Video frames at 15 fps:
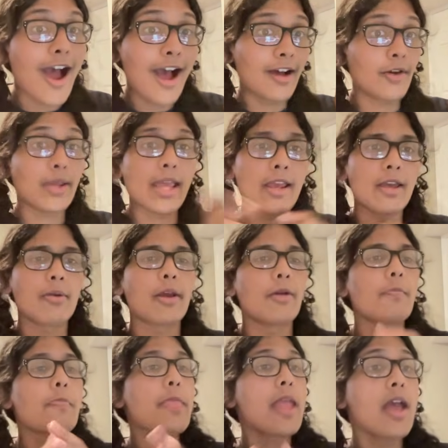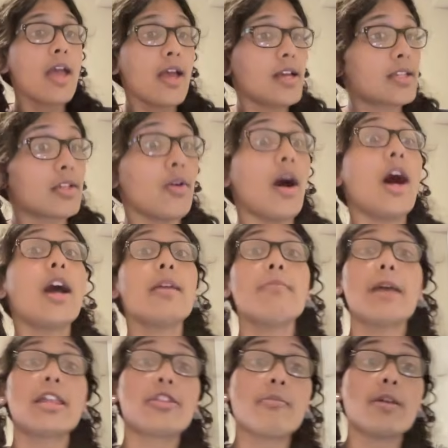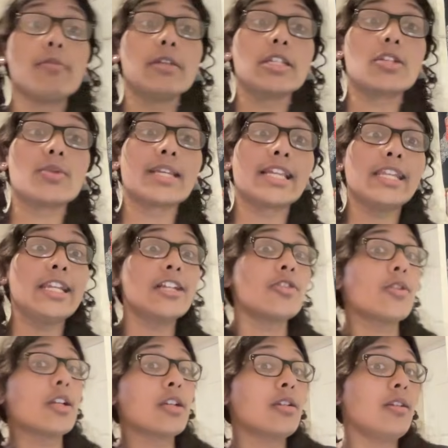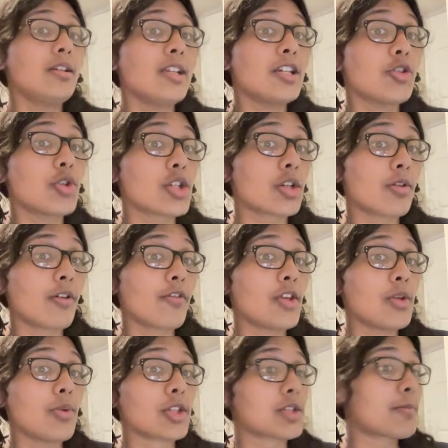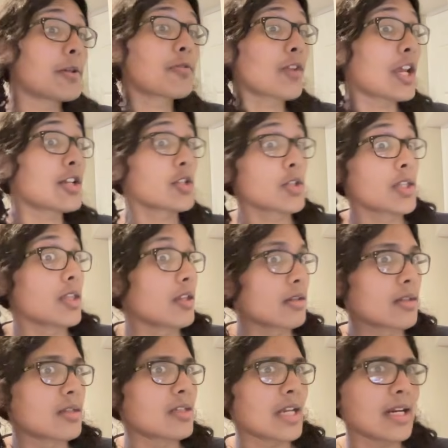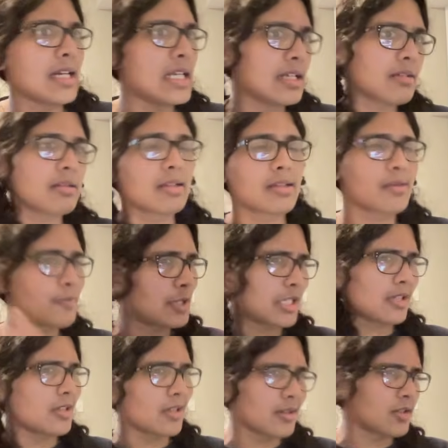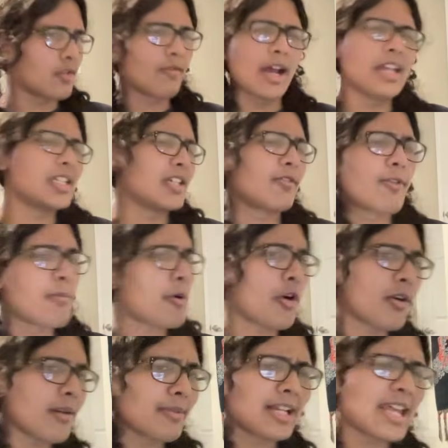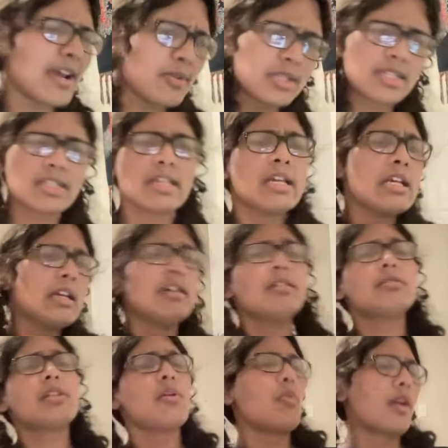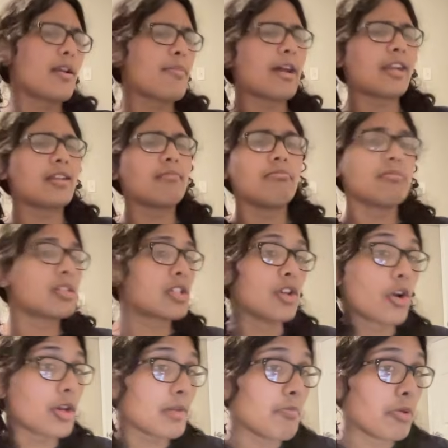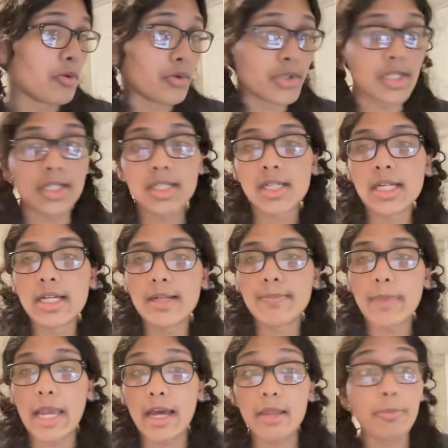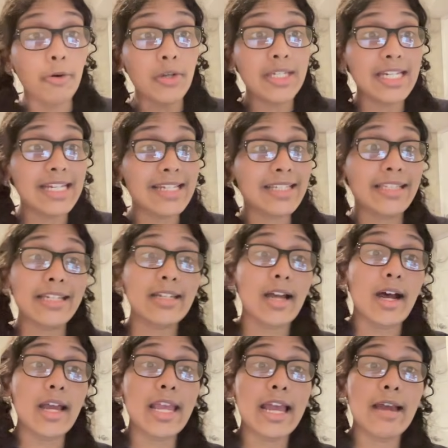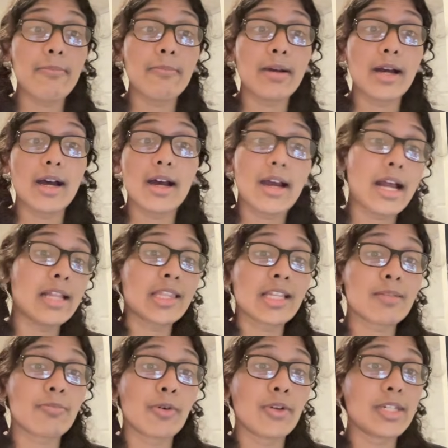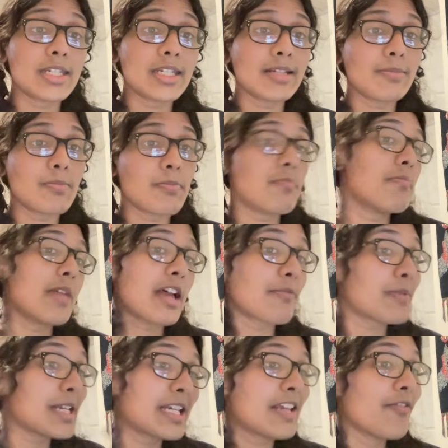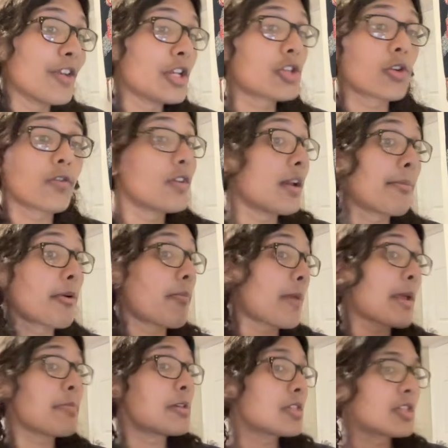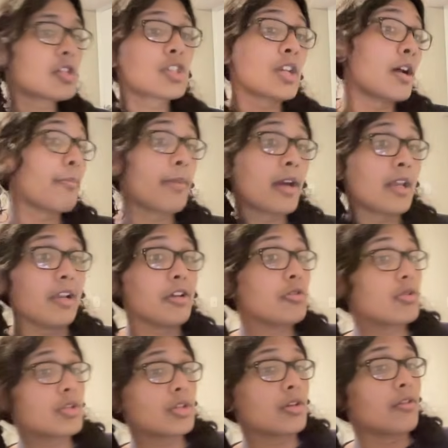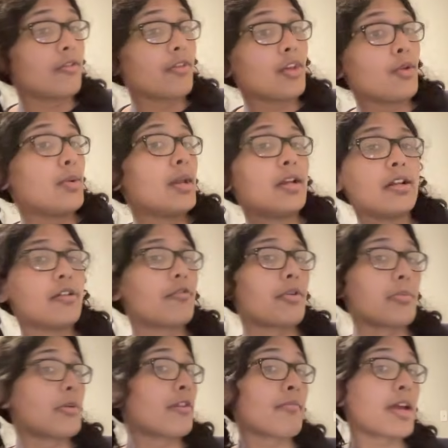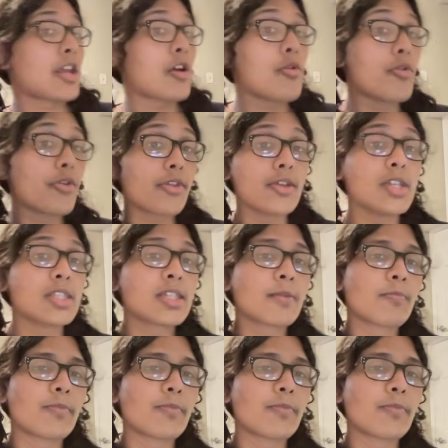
Okay, here we go. So I'm at the moment doing a literature review on specification synthesis techniques. This is a particular sort of idea from programming languages. Don't worry about it. It's not important. The point is that I am, at this point, have been given sort of a number of papers to start my literature review from one of my co-authors.